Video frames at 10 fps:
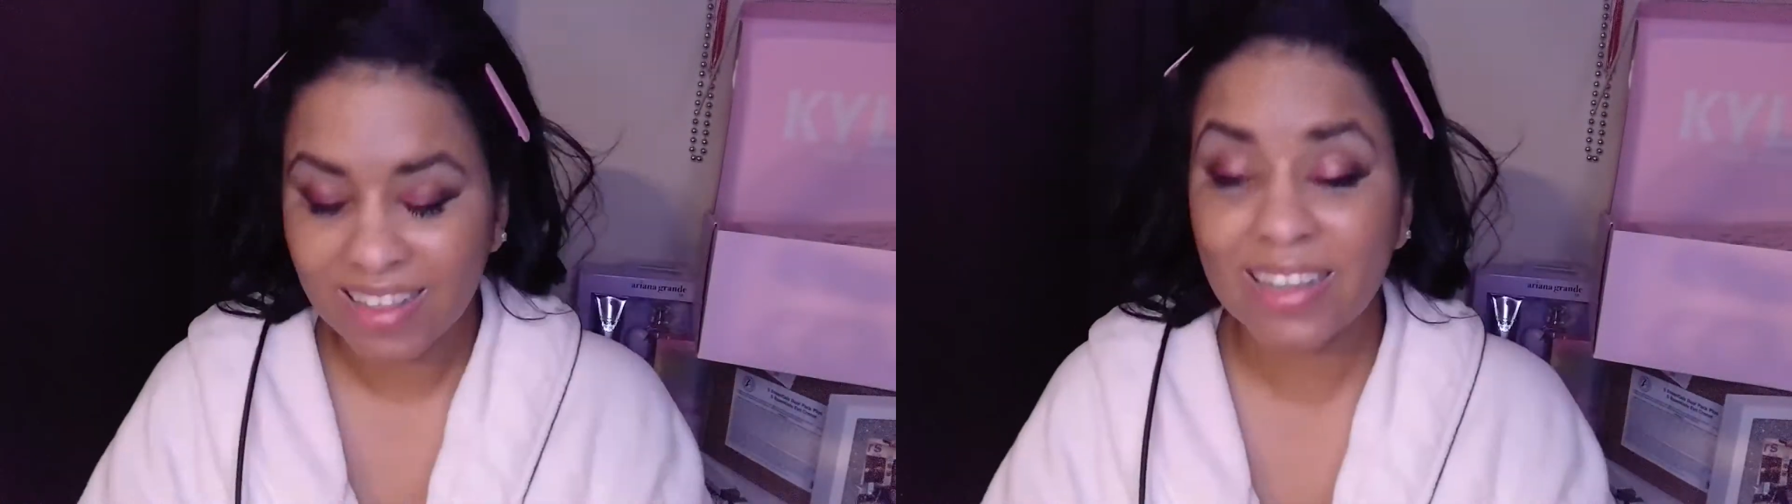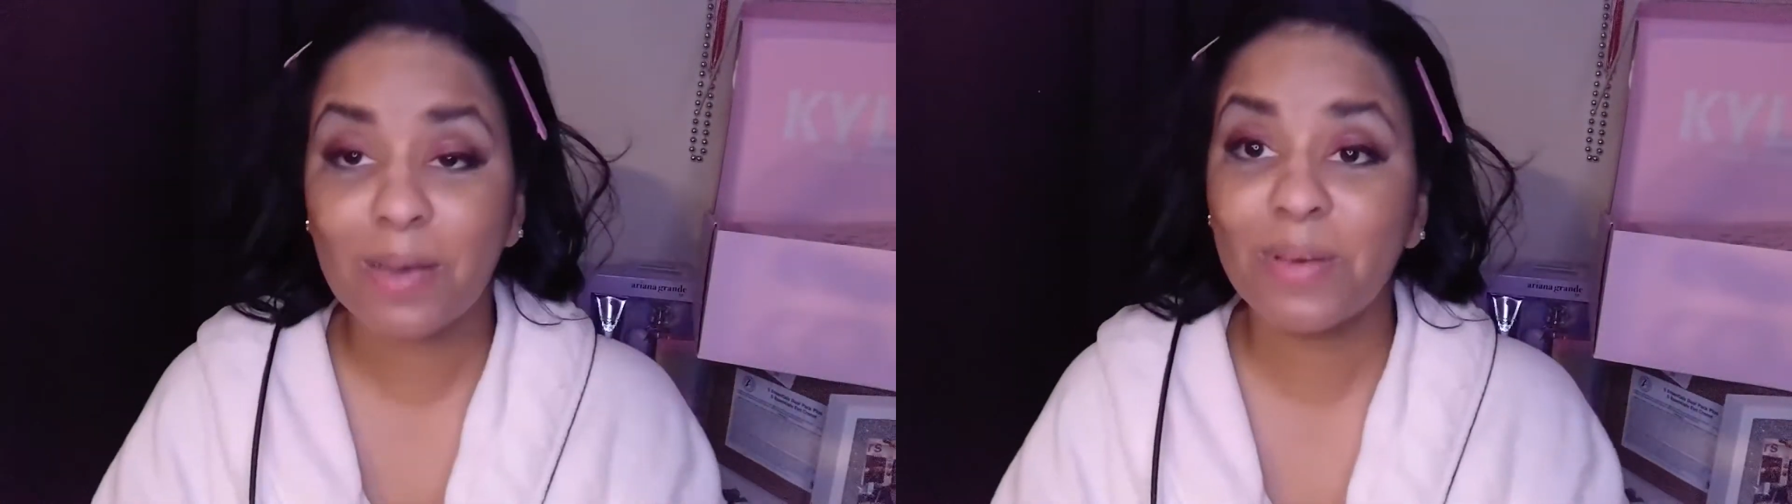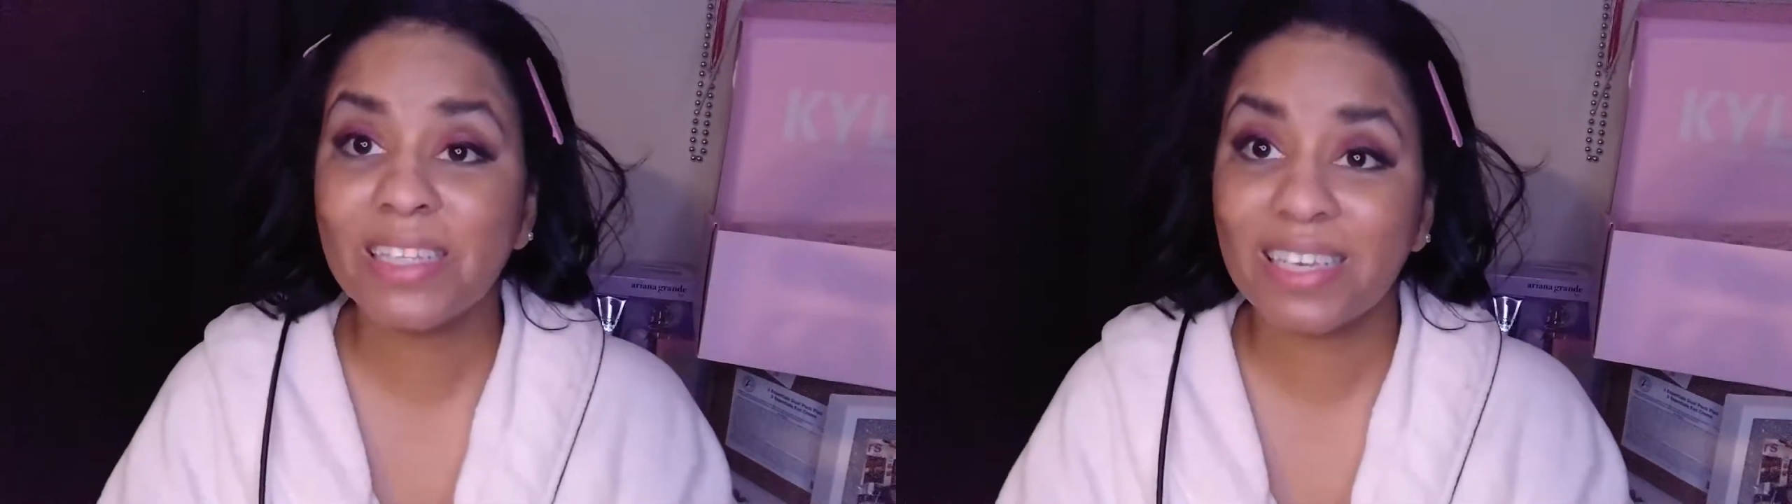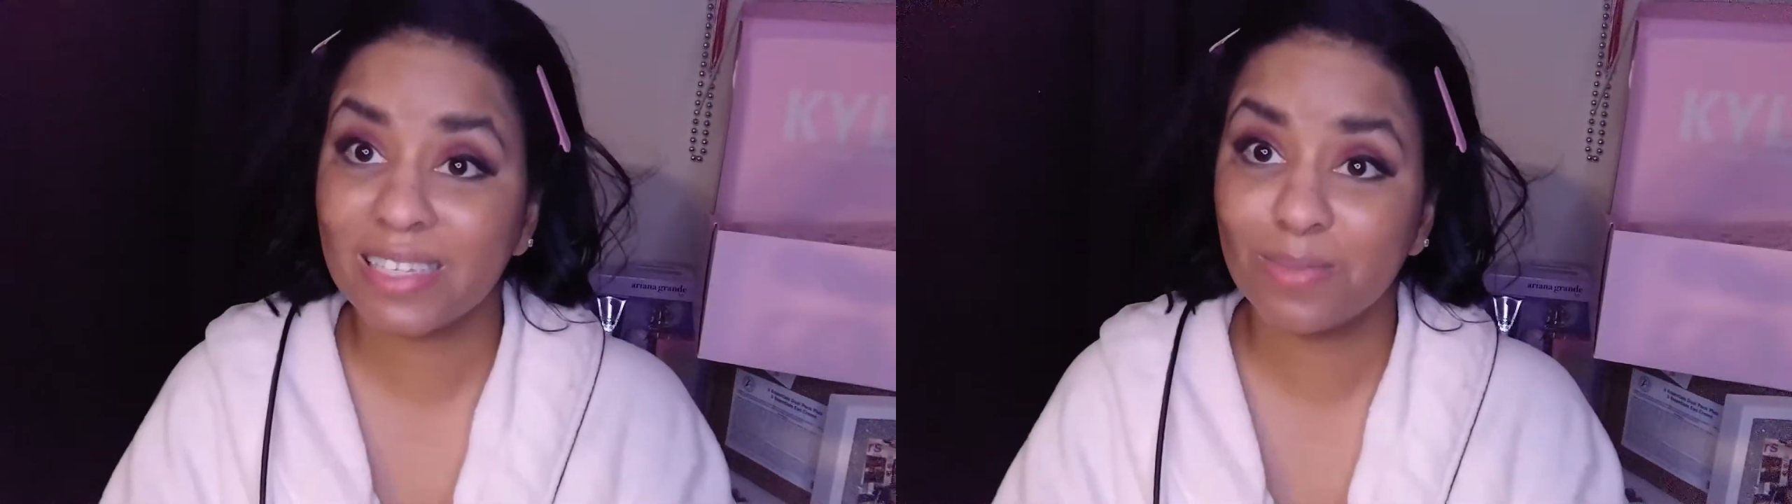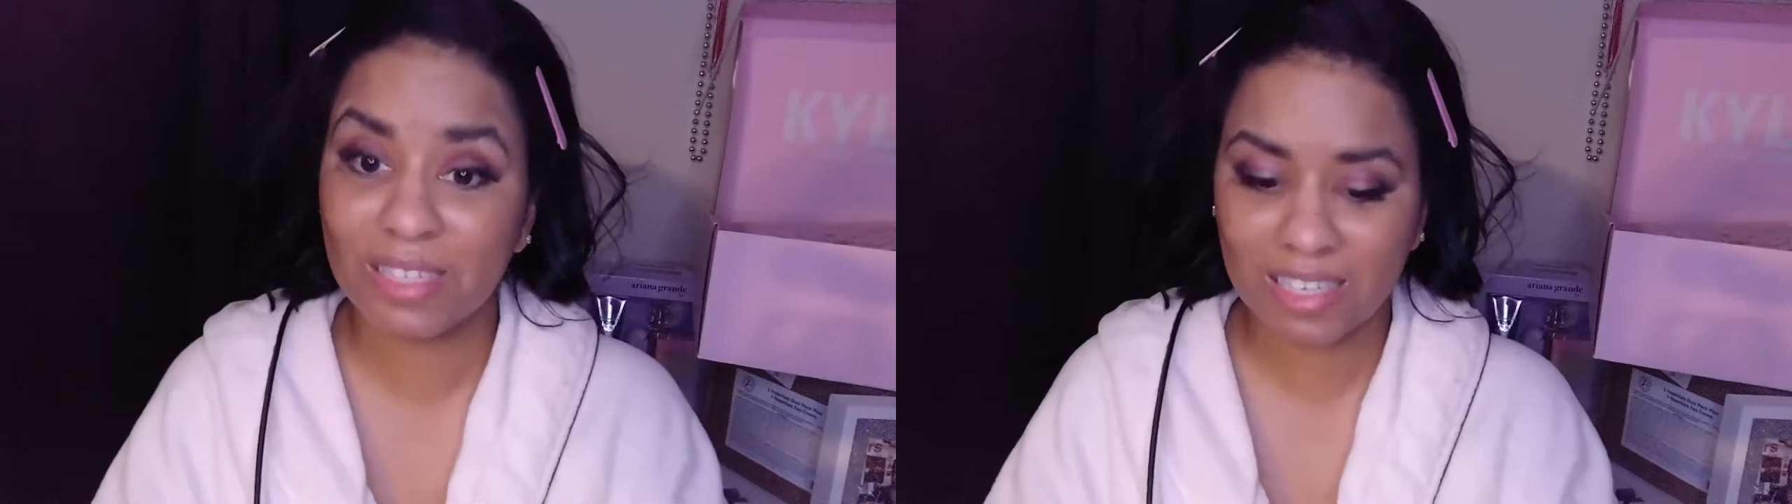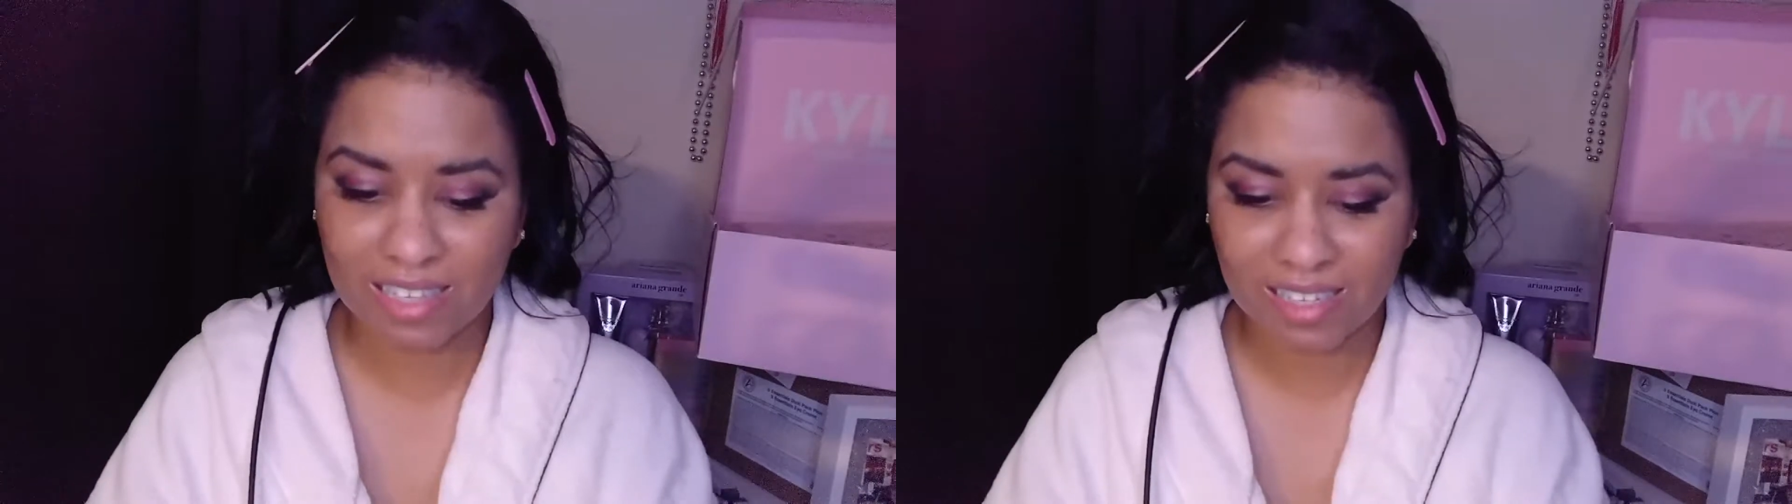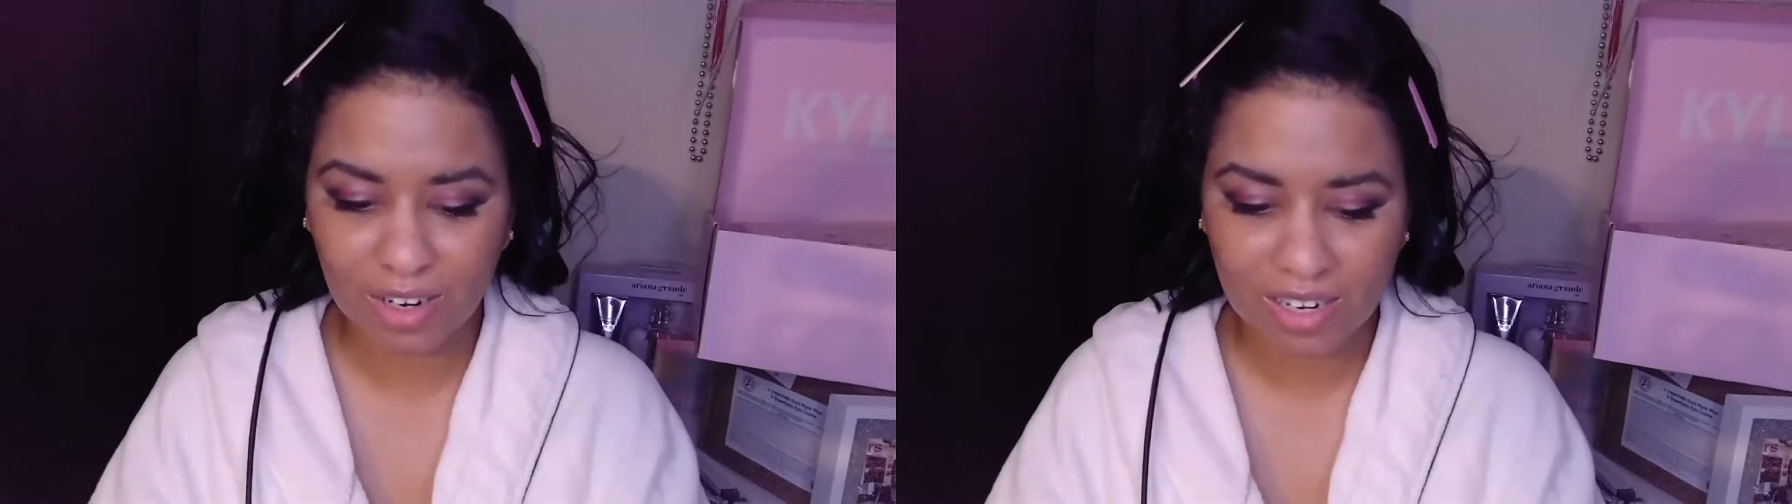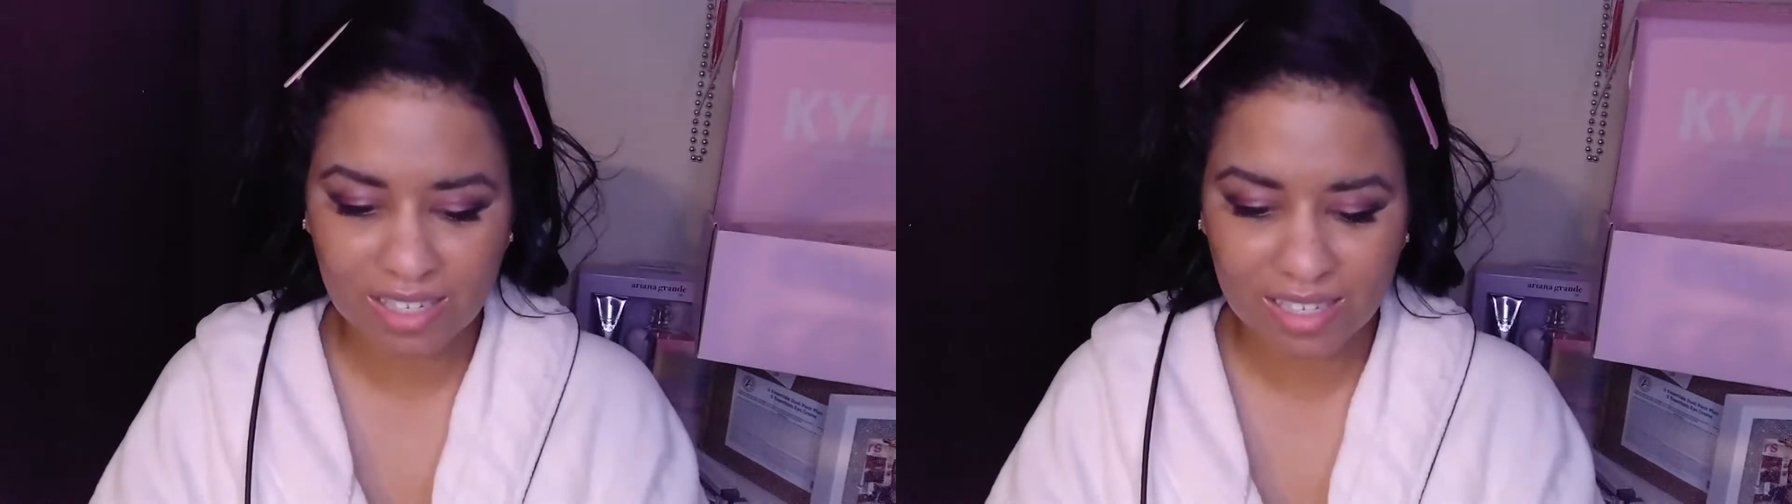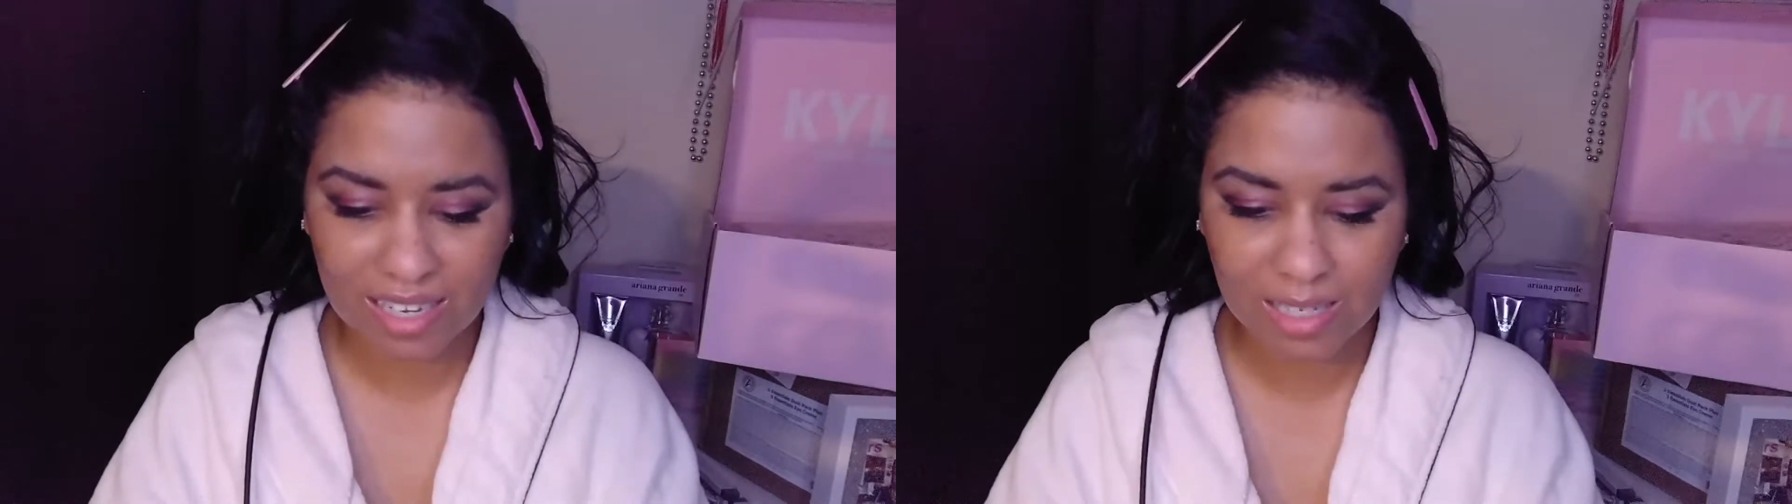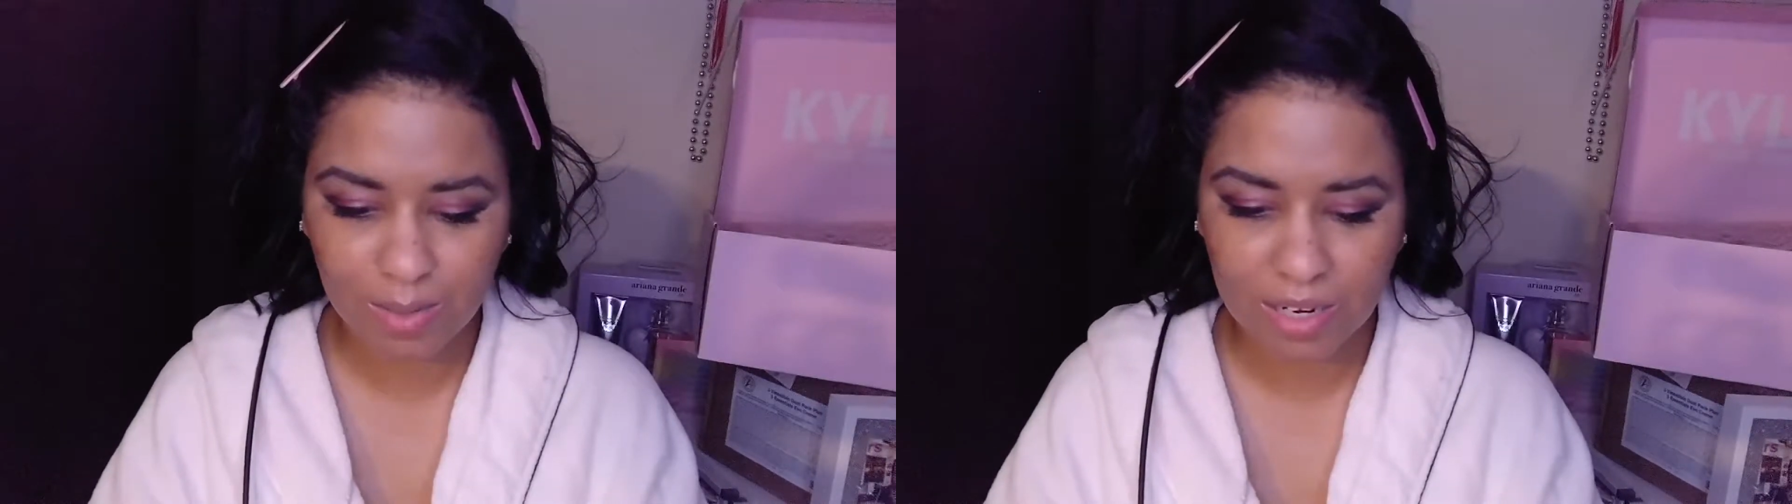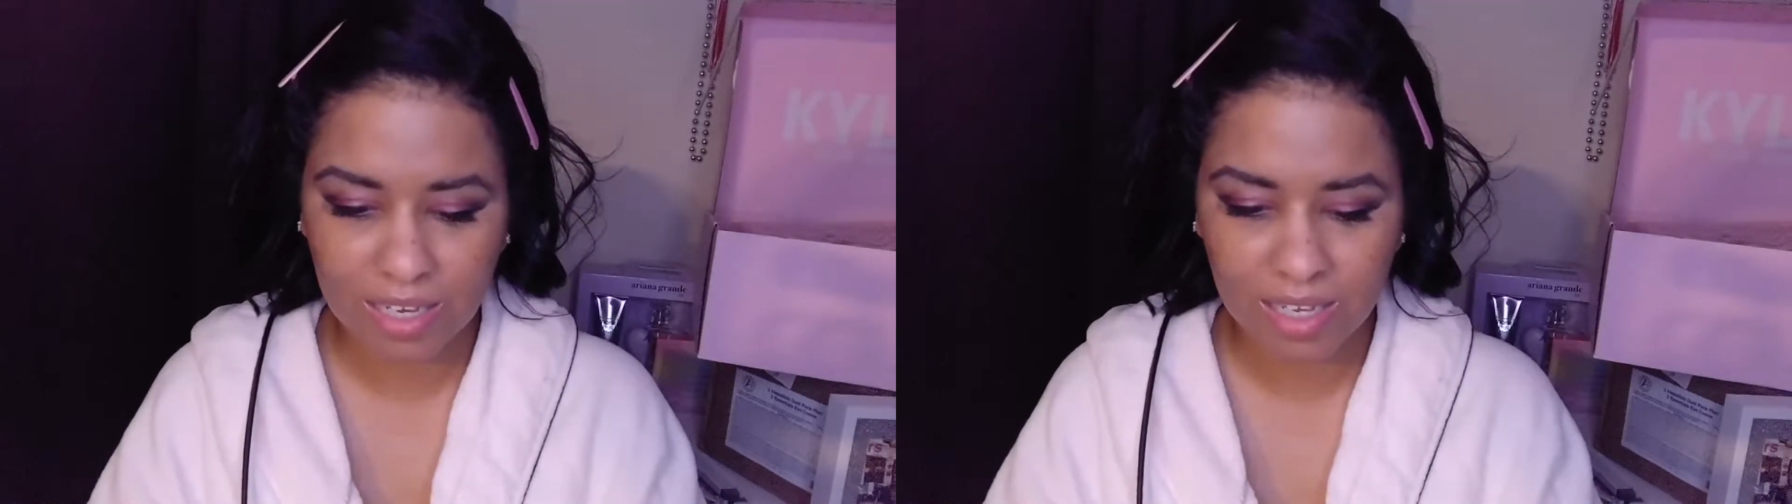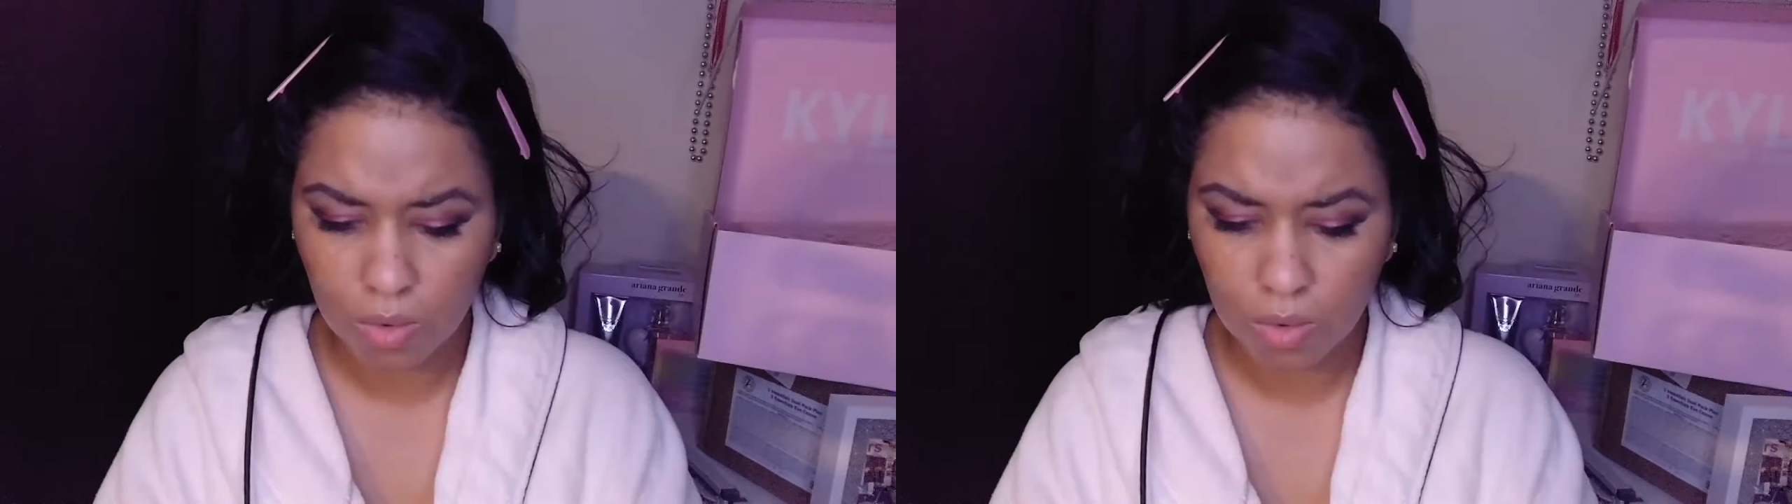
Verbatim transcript: Let that be a testament to the Tarte Stay Spray.